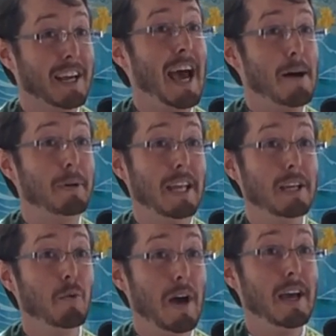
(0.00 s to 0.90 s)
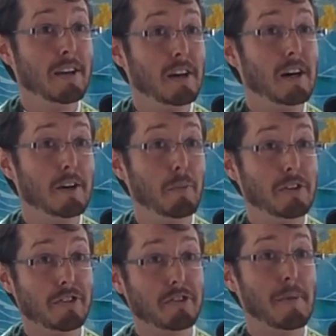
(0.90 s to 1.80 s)
going to happen anyway. Um,
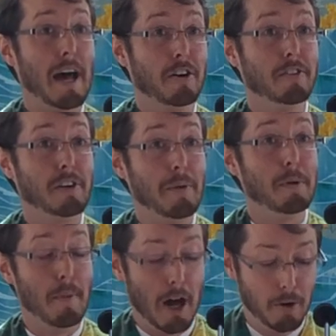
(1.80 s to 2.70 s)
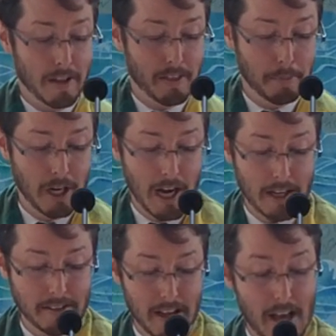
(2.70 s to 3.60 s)
it's just a matter of can we moderate them or
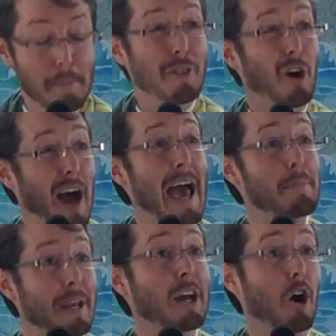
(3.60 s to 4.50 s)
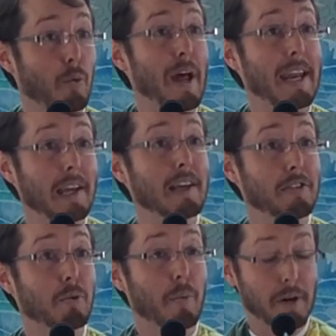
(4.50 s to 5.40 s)
not. But they're happening already,
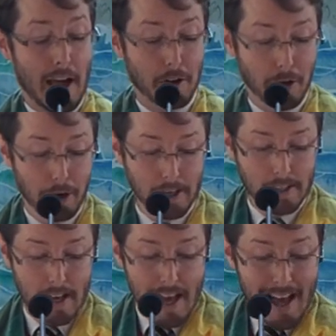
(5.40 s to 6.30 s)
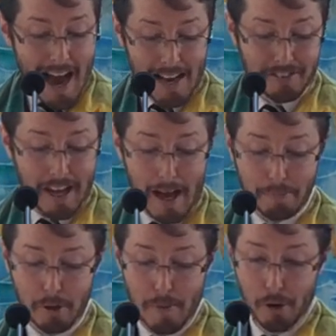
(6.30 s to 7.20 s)
is what we're now learning. Ice
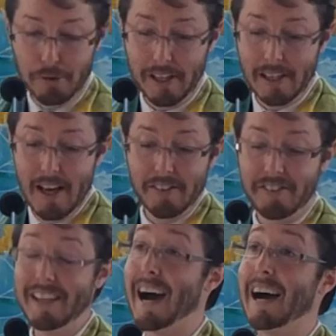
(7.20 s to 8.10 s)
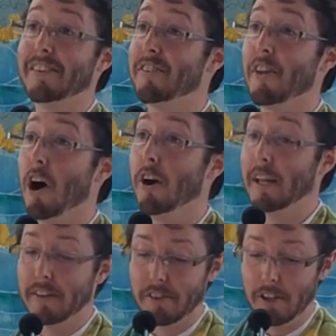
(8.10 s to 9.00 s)
caps are melting, sea ice in the
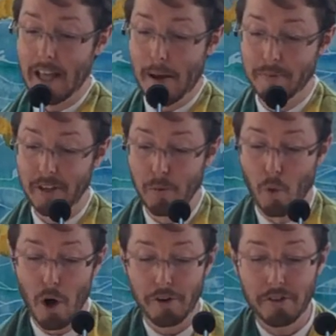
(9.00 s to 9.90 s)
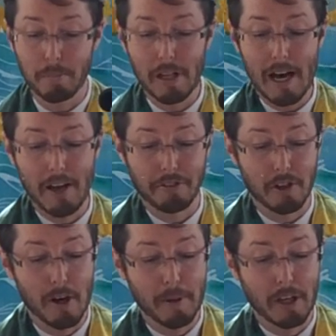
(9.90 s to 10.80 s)
Arctic is collapsing, water supplies
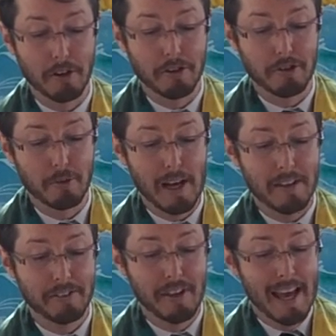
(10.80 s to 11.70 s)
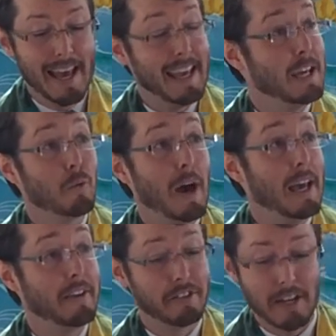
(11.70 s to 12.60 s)
are coming under stress, heat
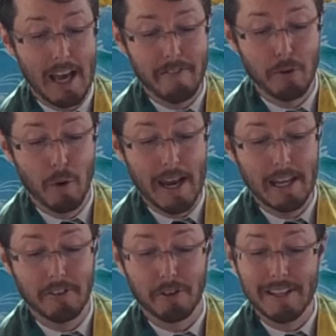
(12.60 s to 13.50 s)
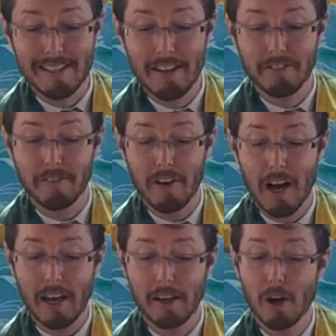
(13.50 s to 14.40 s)
waves and heavy rains are
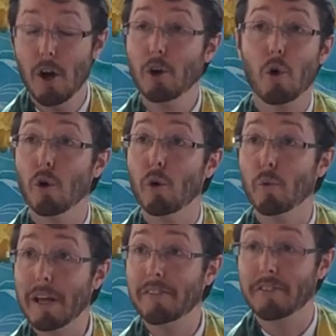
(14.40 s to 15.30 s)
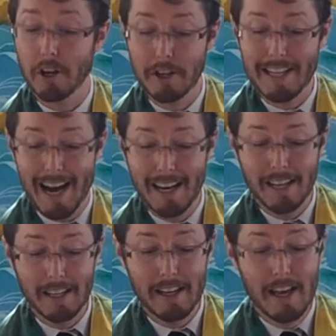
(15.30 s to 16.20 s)
intensifying, coral reefs are
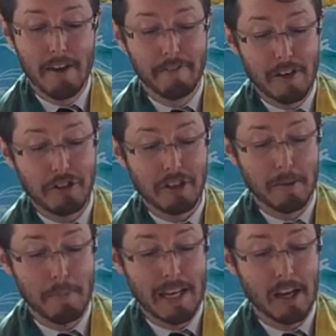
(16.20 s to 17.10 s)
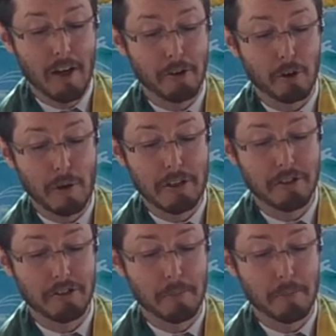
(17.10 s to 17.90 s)
dying, fish and many other creatures